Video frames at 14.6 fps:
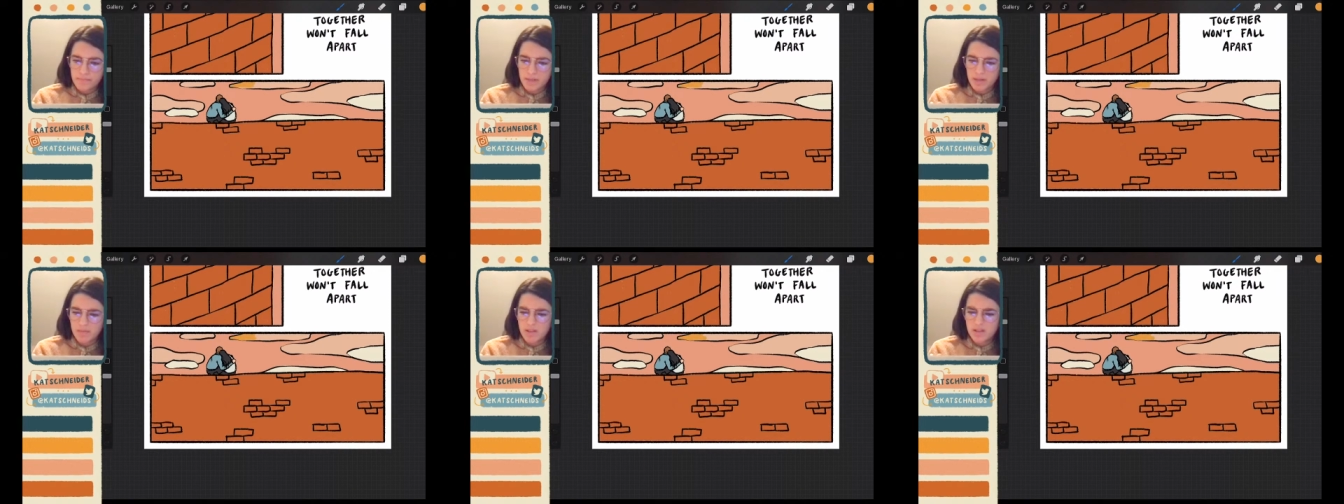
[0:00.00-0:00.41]

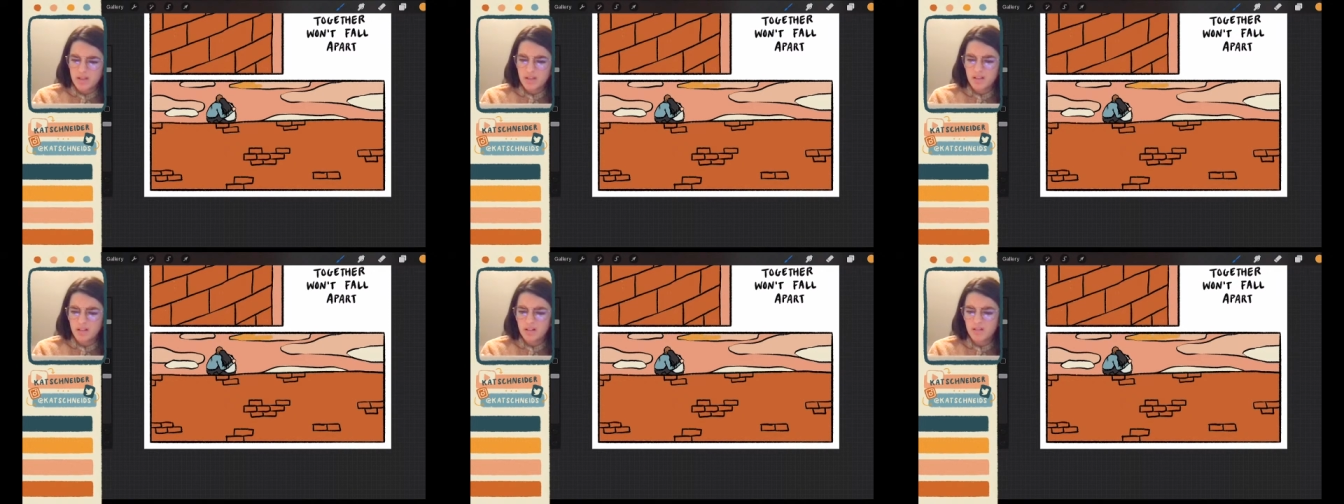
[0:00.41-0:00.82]
maybe
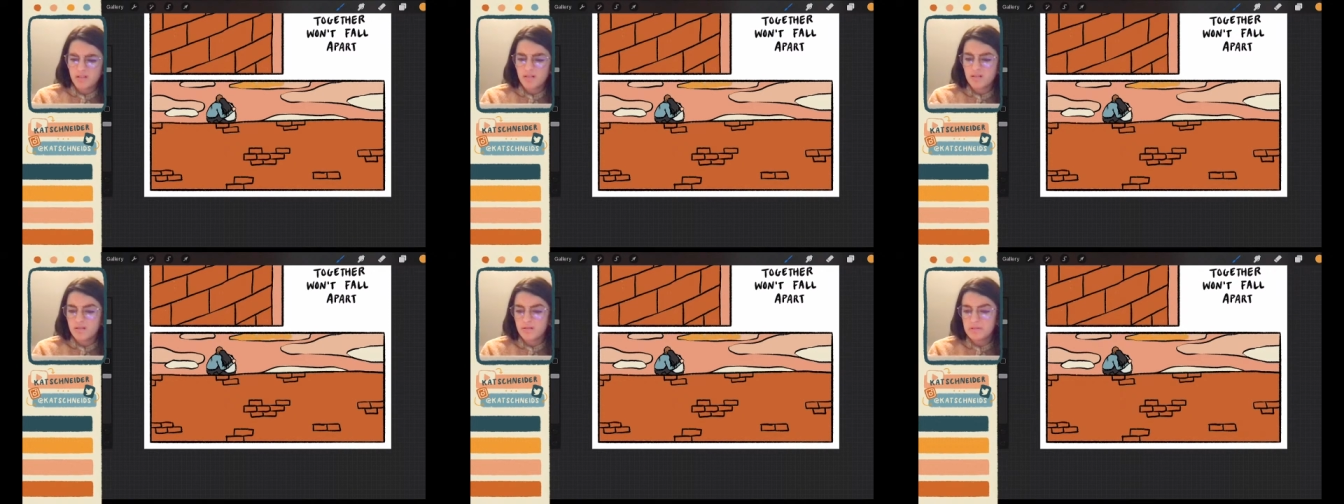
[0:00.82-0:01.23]

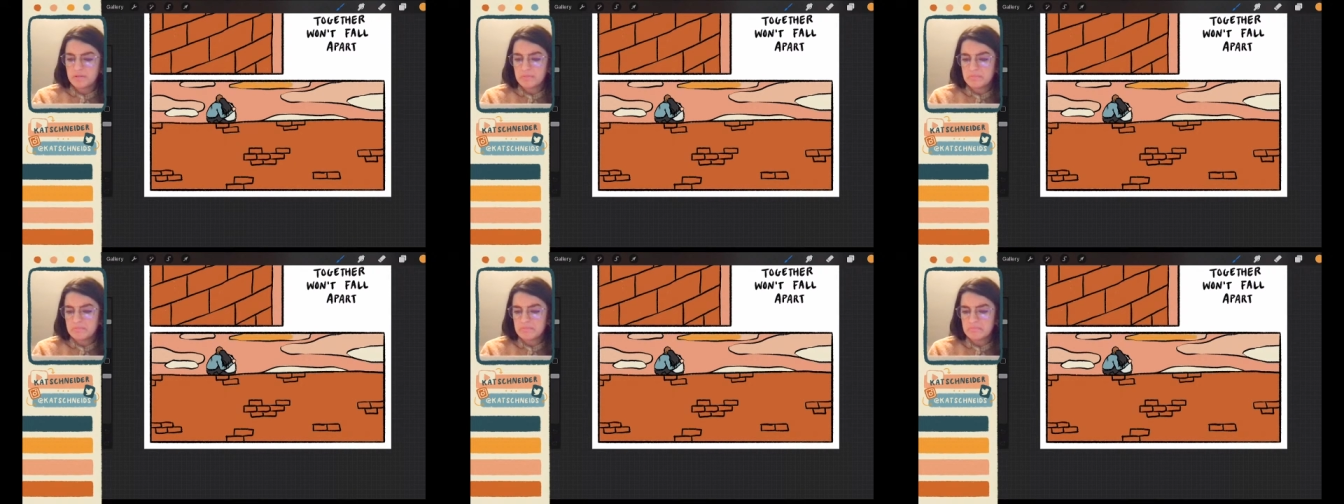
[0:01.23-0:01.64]
yellow.
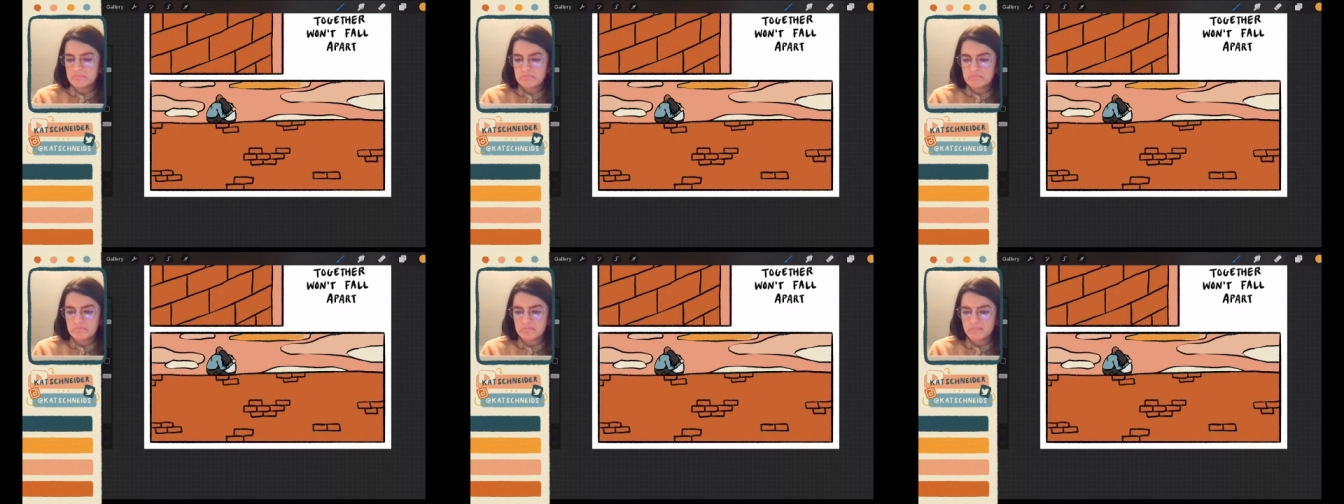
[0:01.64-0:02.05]

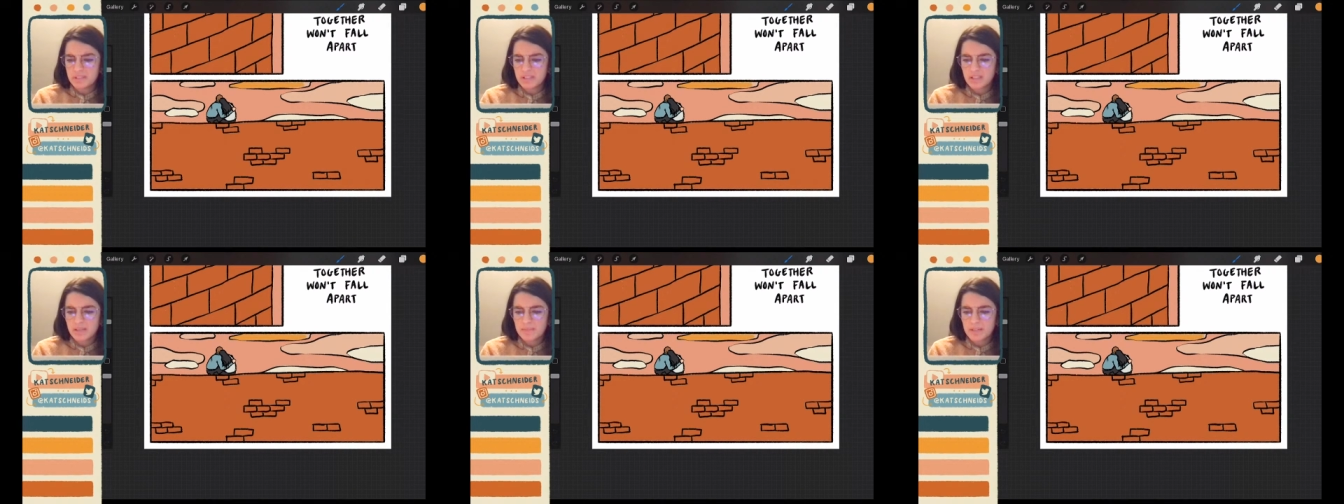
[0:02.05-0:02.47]

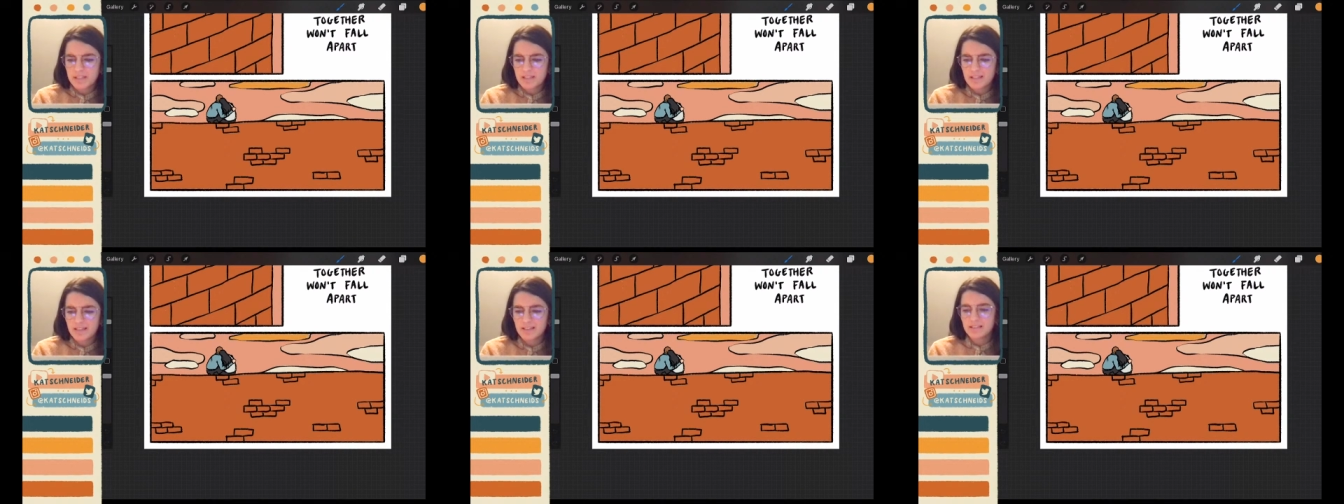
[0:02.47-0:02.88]
Does that
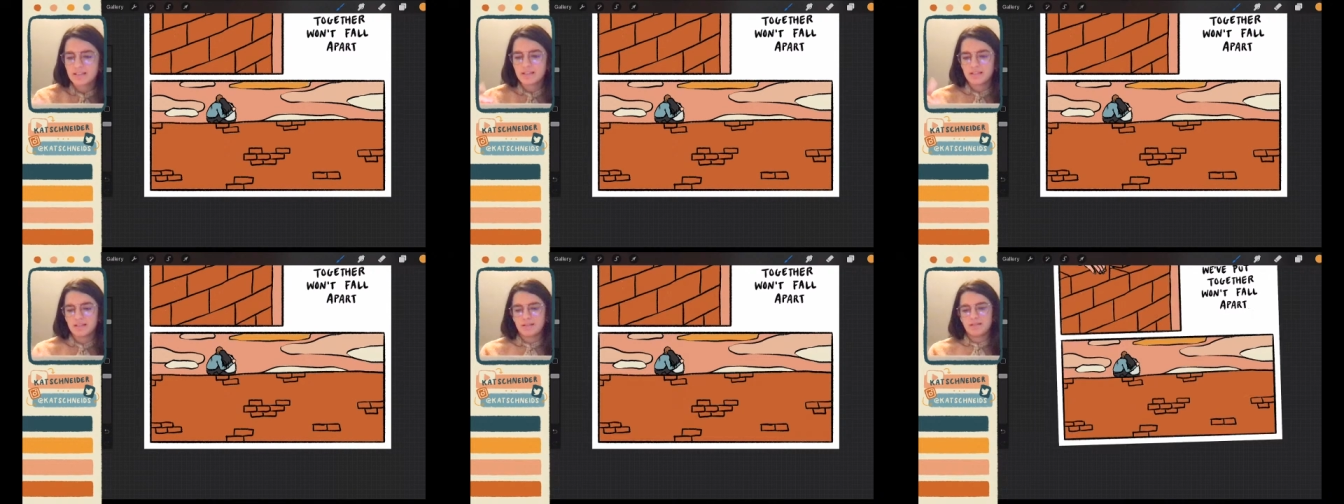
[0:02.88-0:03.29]
make
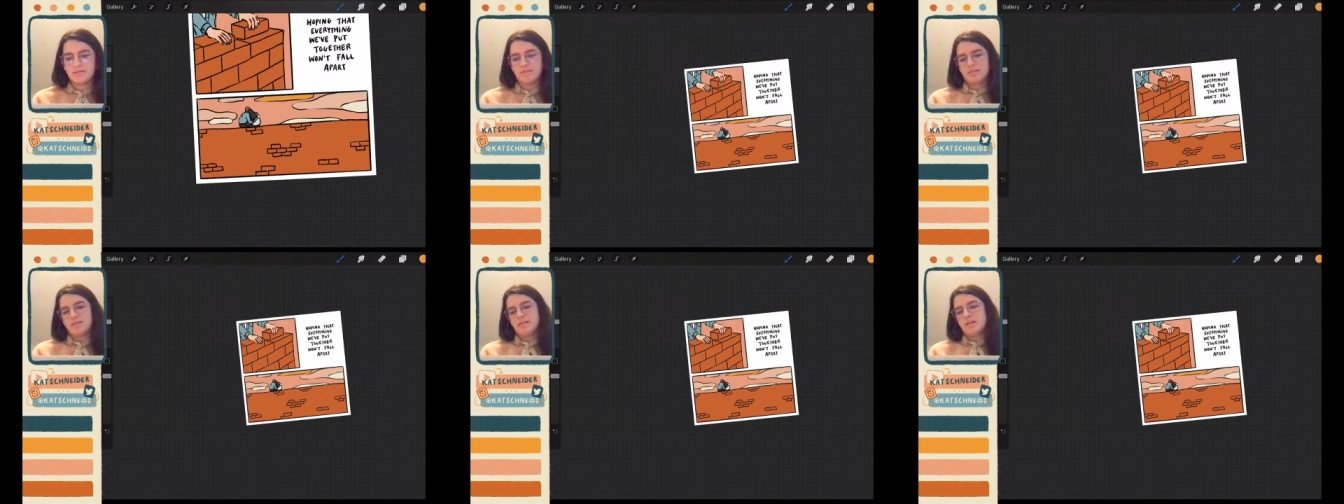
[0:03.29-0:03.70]
sense?
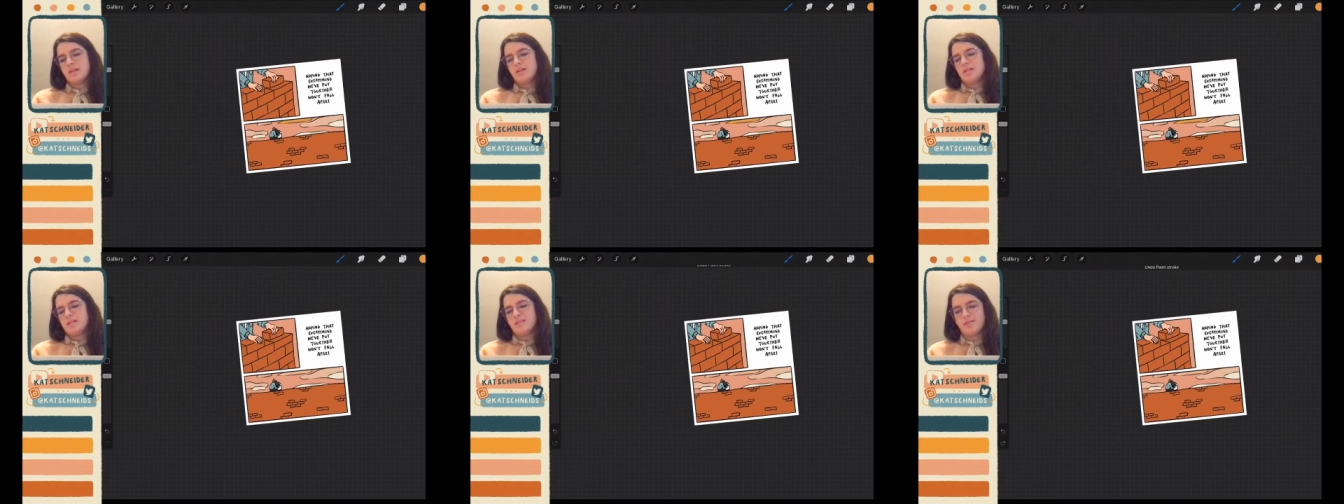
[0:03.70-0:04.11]

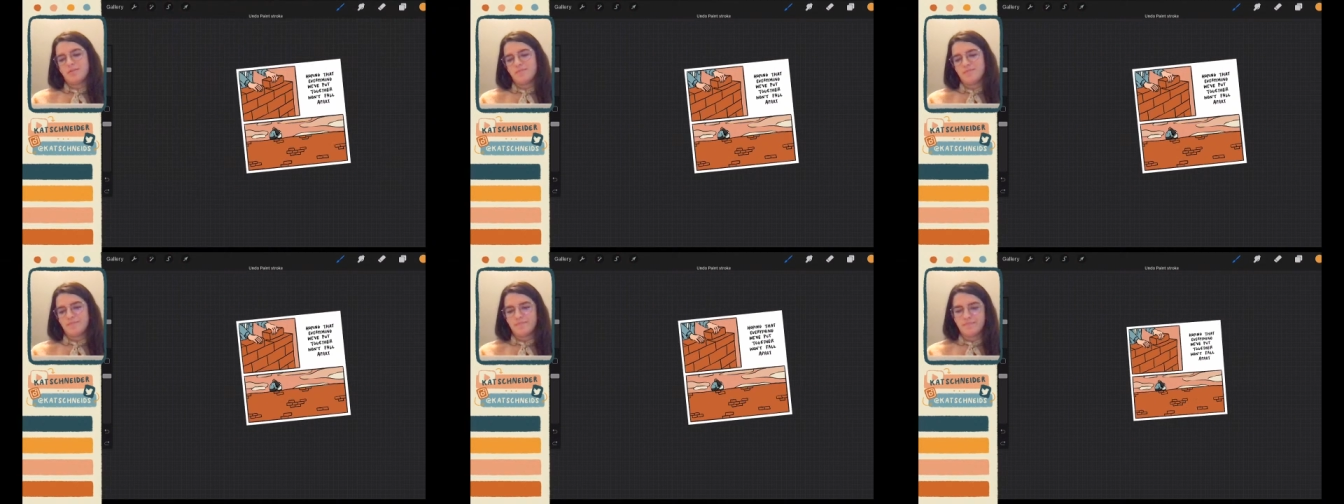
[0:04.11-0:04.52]
No.
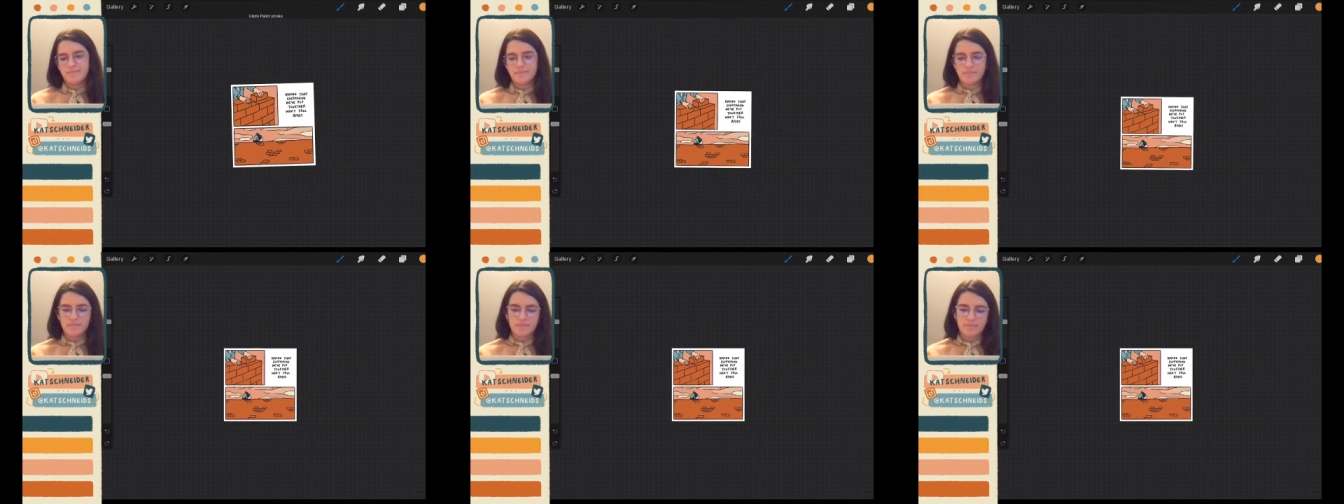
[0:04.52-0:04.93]

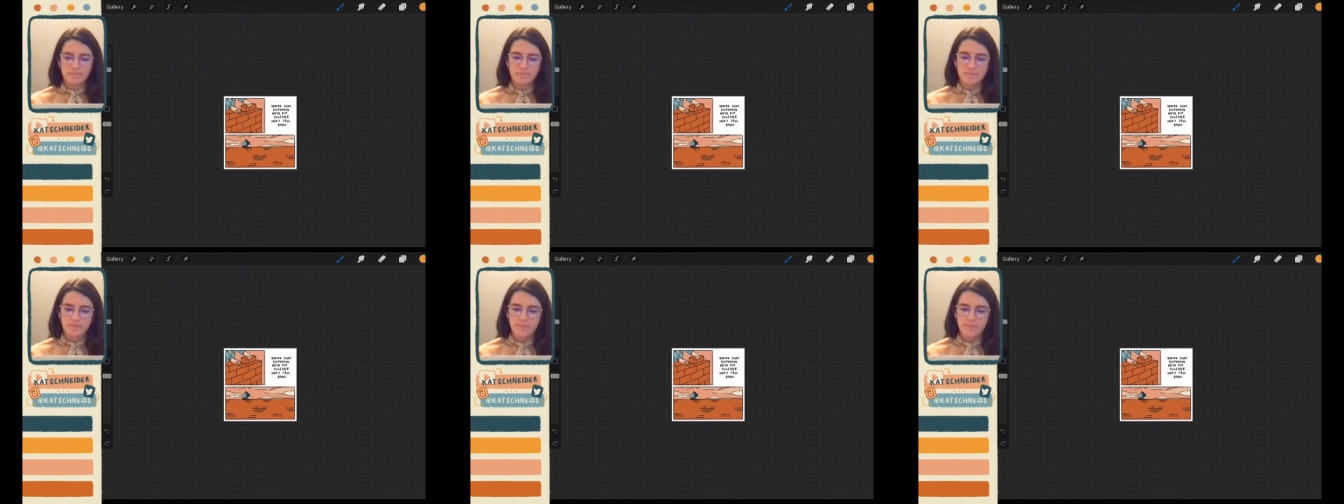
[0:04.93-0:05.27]
I'm